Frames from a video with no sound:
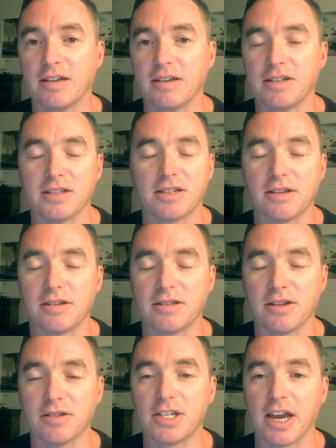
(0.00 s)
just
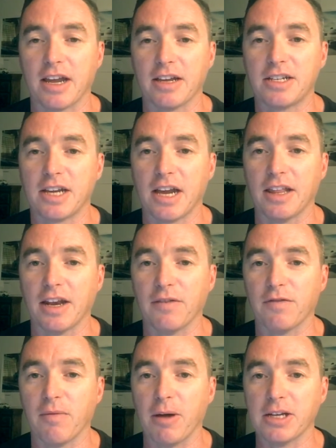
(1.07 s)
sort of share that
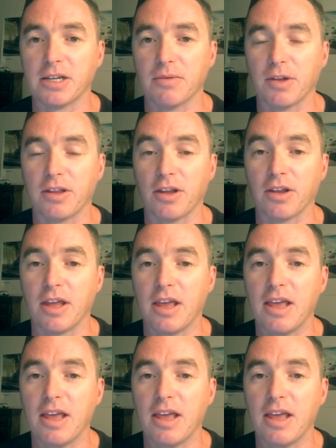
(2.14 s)
information with you.